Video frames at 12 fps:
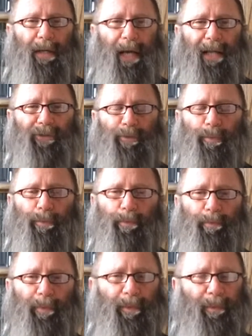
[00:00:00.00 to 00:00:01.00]
God
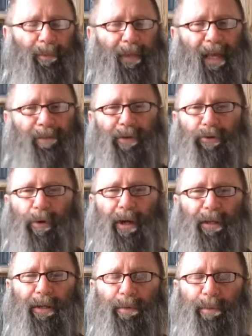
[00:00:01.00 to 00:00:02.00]
gave it
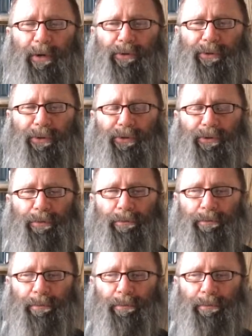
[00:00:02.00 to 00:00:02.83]
directly to Moses."